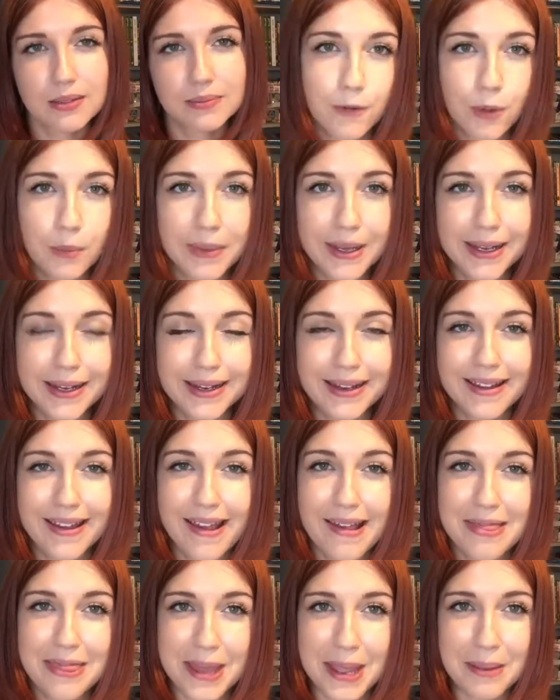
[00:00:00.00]
For me,
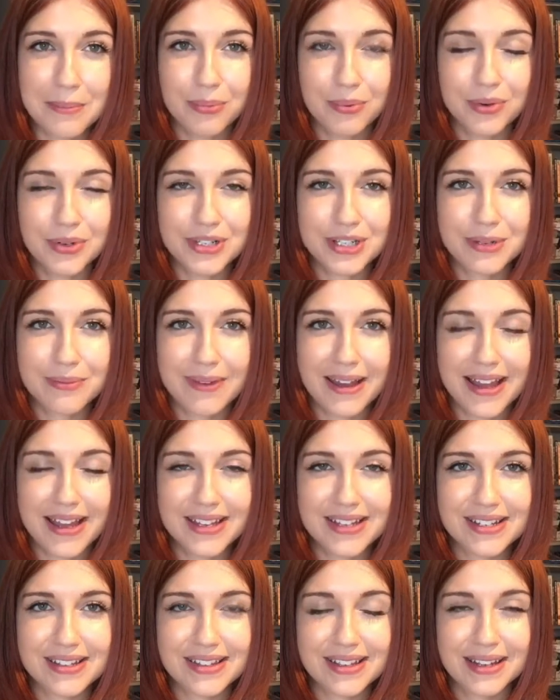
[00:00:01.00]
that brought to
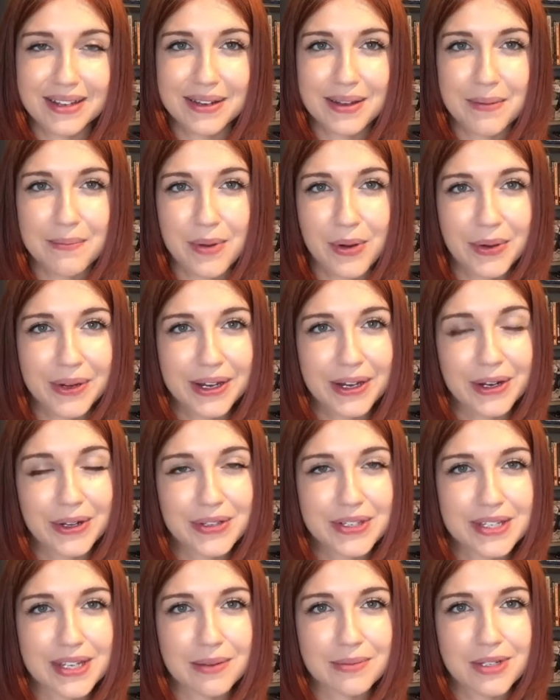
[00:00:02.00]
mind the Māori
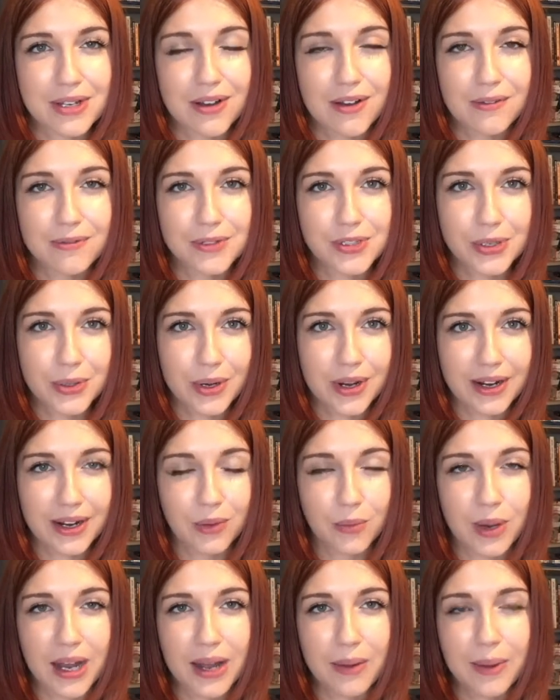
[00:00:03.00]
concept of
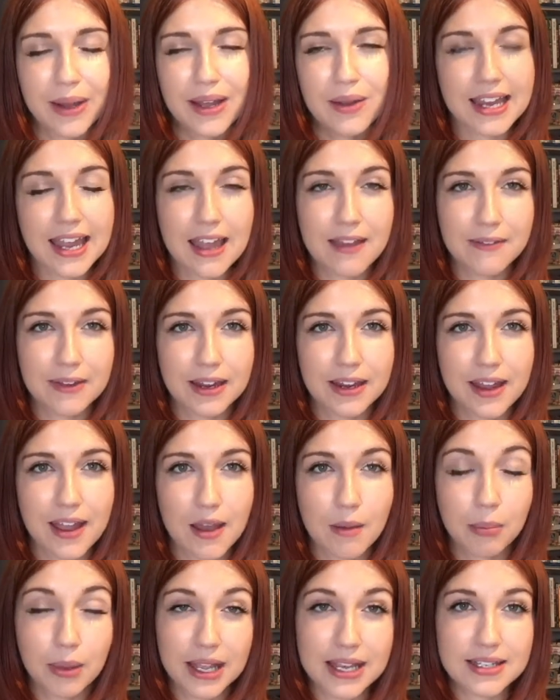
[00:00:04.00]
turanga waiwai, having
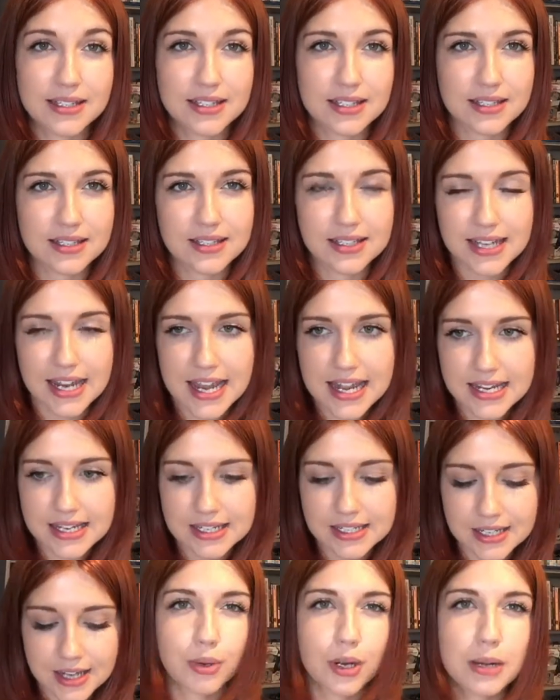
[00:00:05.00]
a place to
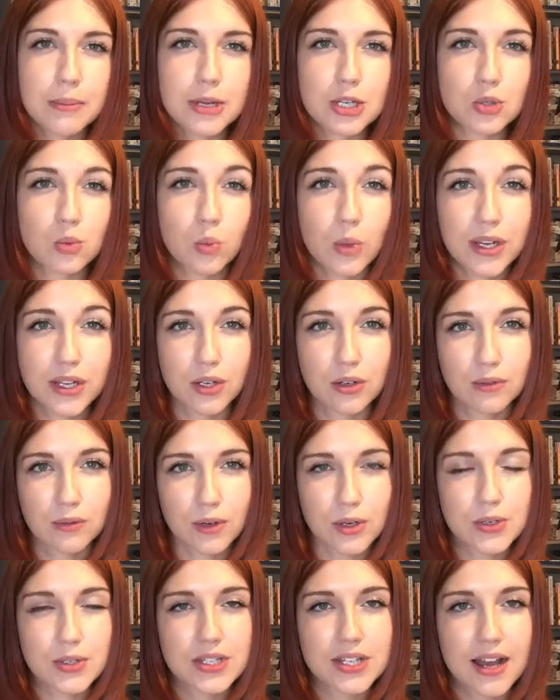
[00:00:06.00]
stand, pretty much where your
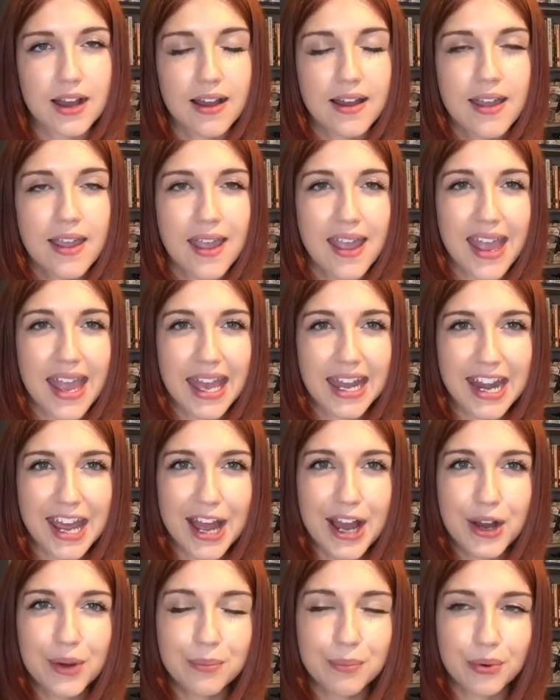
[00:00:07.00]
roots are, and
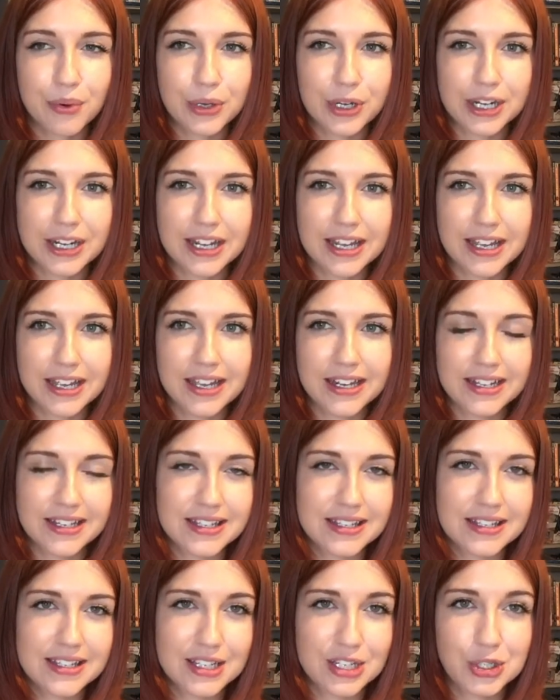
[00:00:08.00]
how important it
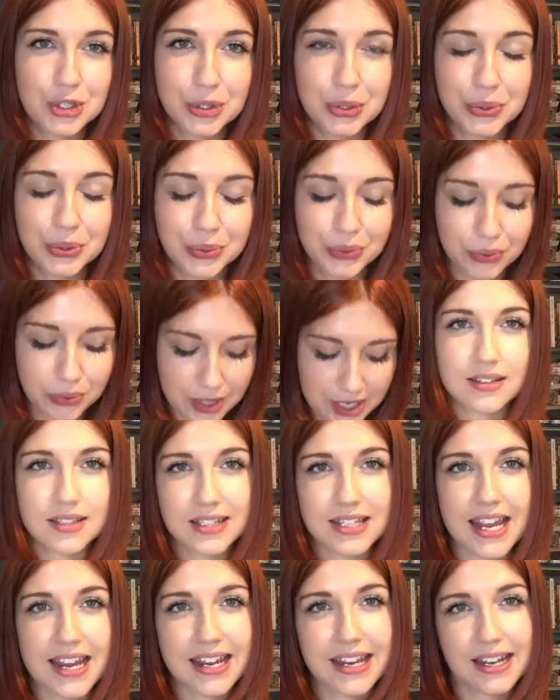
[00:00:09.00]
is to
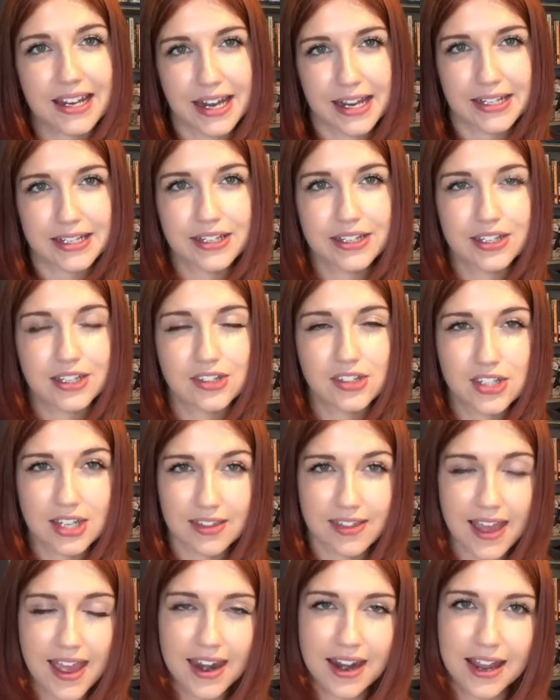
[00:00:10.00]
stay connected to
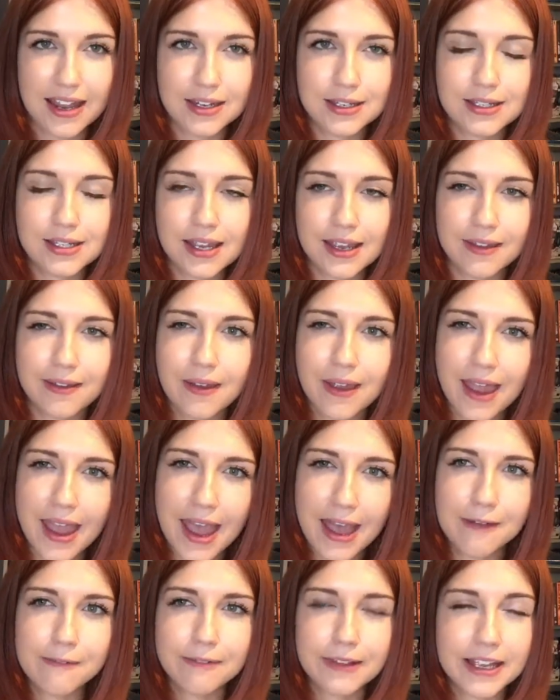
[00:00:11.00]
that and to
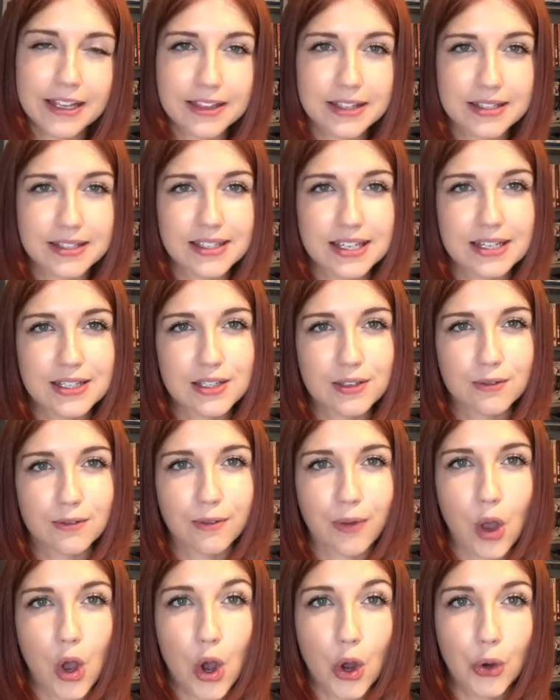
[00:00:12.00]
have like this sense of
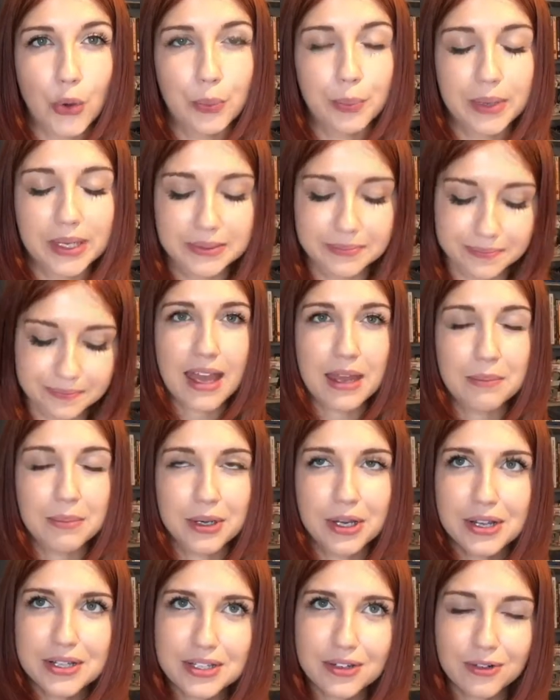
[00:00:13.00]
home. And
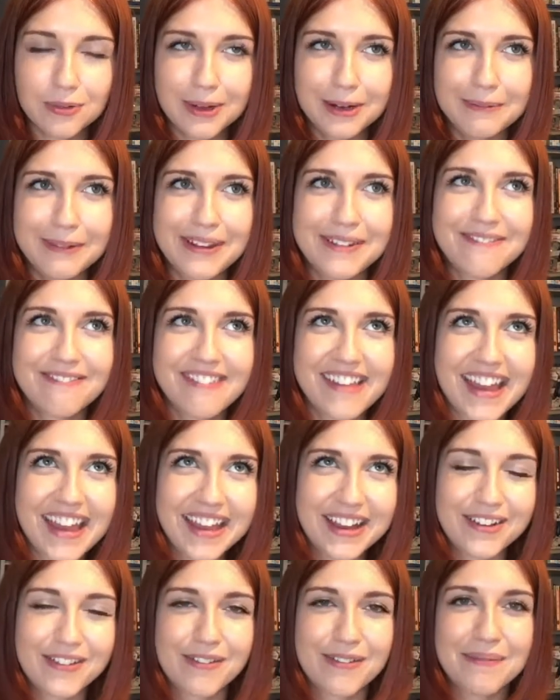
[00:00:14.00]
because it reminded me of that,
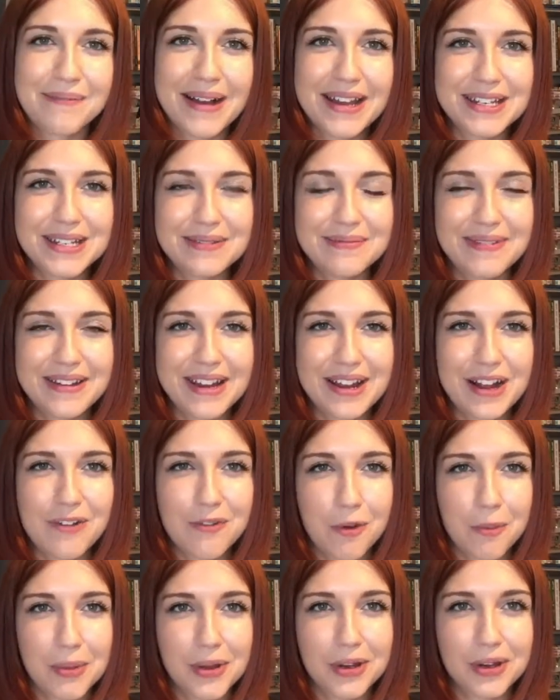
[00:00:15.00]
it reminded me of
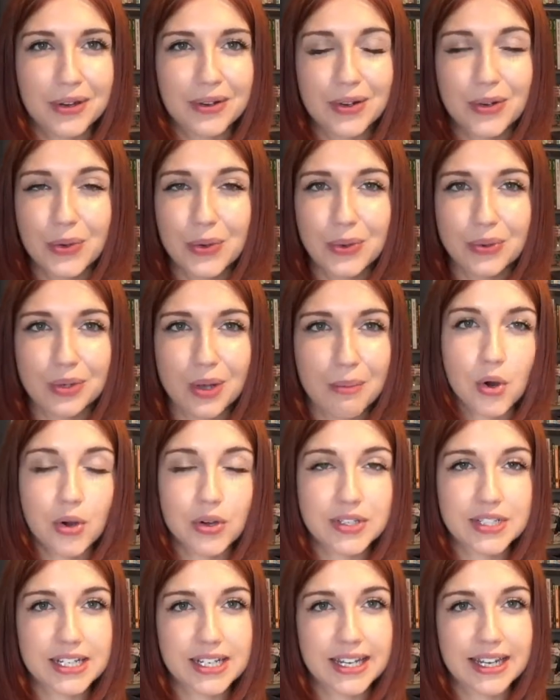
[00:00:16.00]
a book called Ko
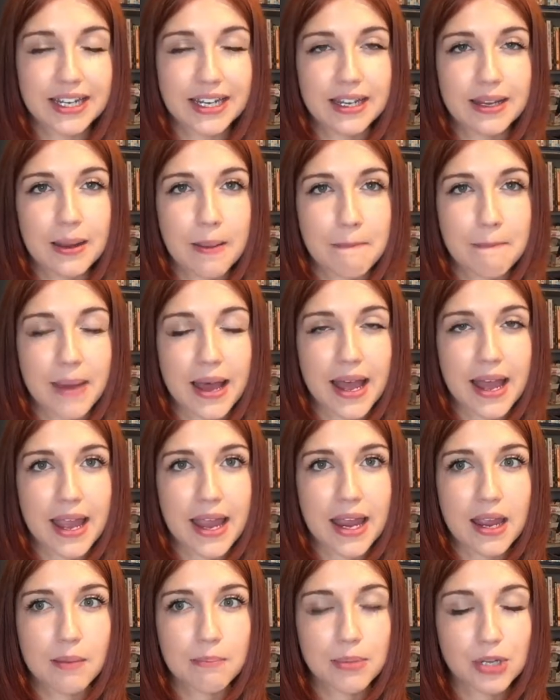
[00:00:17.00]
Tiki
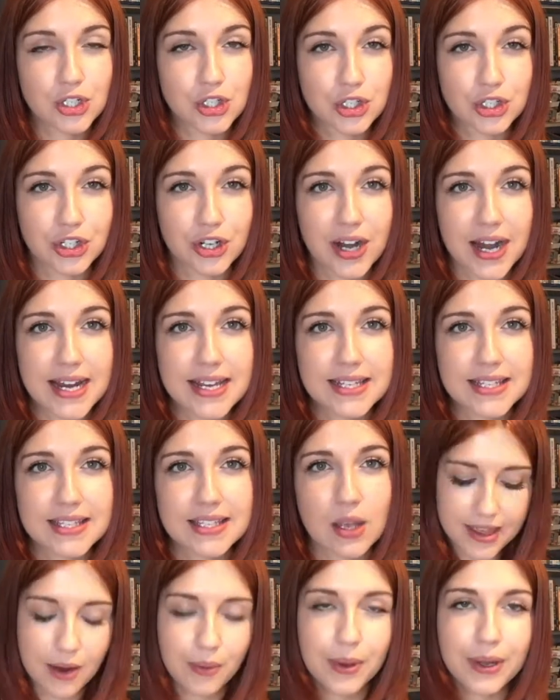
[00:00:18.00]
by Patricia Grace.
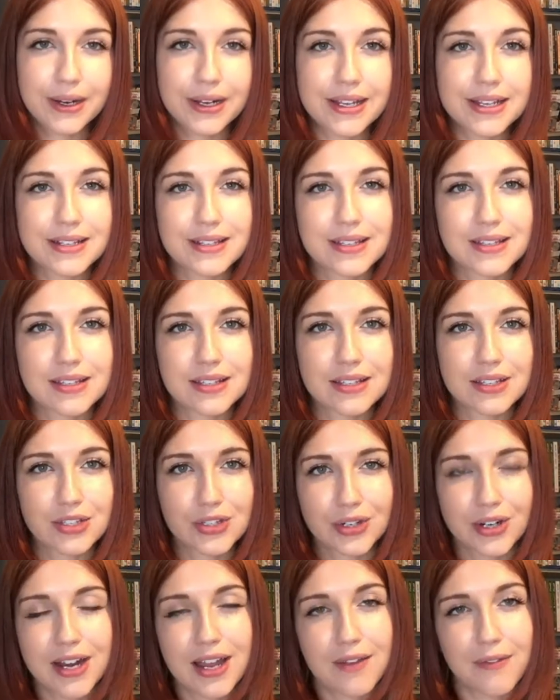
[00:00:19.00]
That one is the
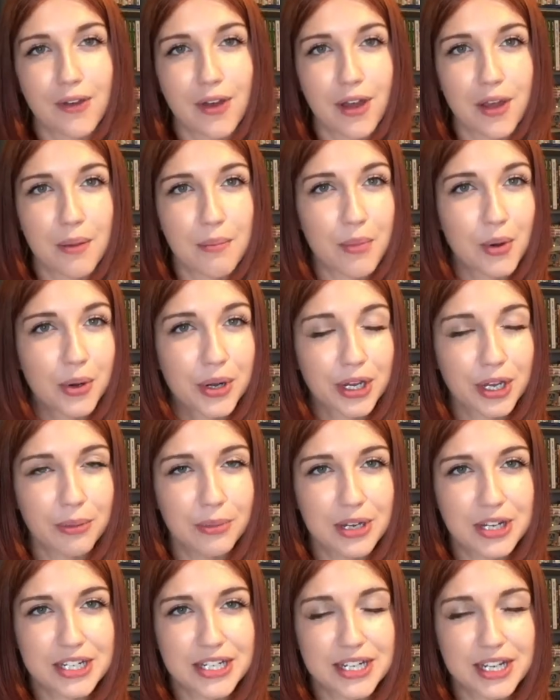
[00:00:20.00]
story of a Māori
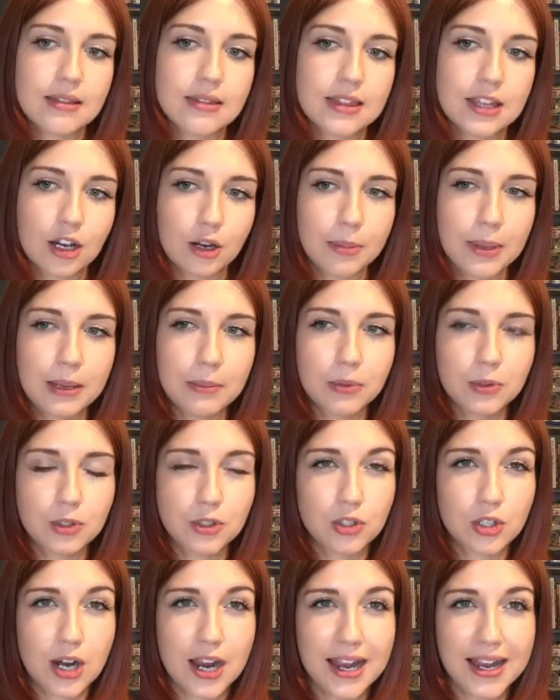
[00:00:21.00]
community. There are people
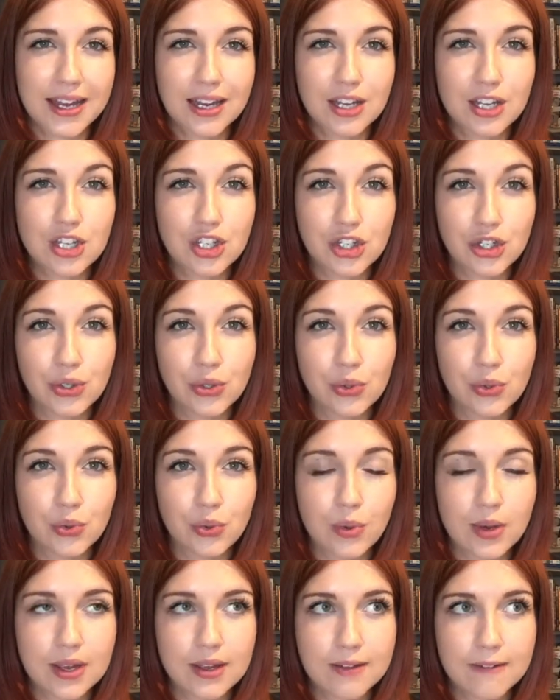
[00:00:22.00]
trying
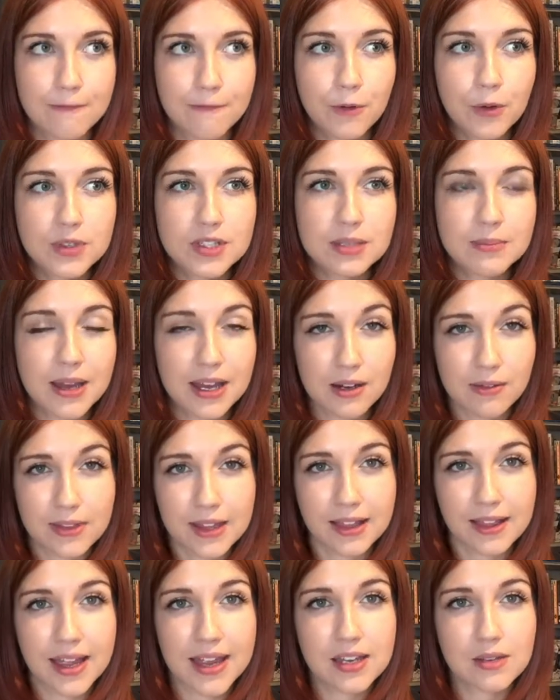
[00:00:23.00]
to force them out of
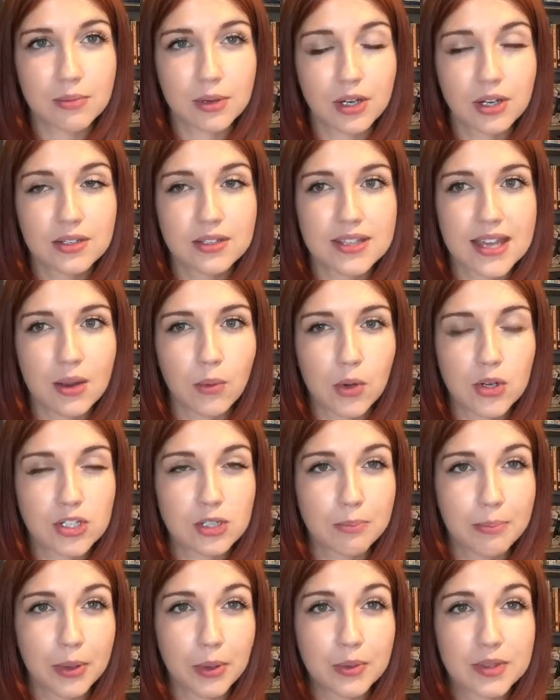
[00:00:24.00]
their land because they want to
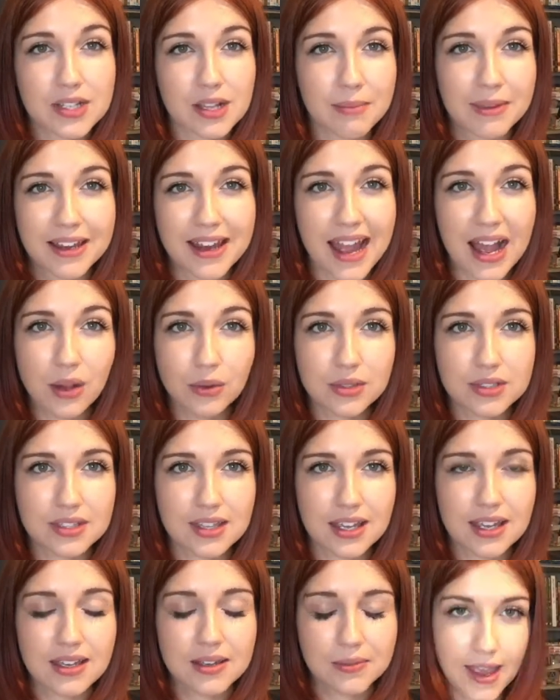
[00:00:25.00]
build something else
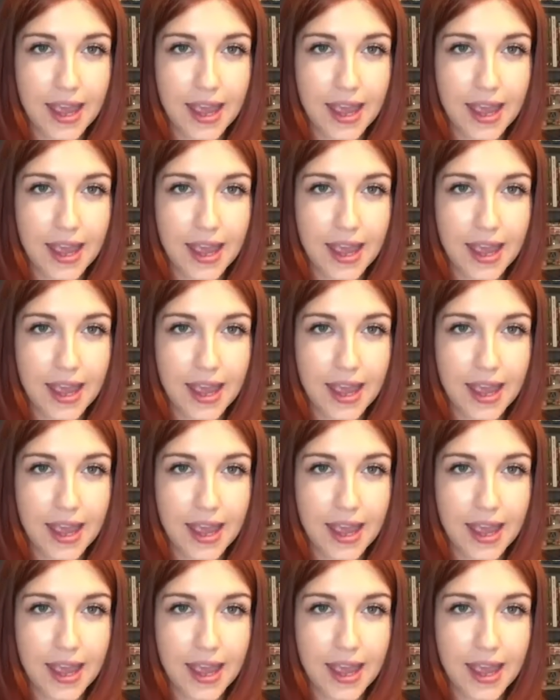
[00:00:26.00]
there.